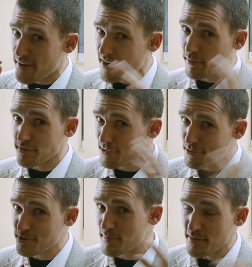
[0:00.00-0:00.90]
variables you
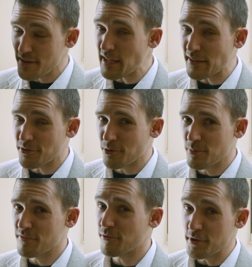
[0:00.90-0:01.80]
should be thinking through
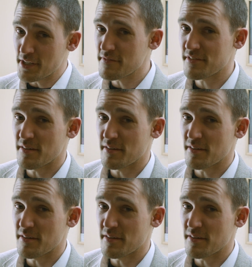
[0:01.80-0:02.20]
before you give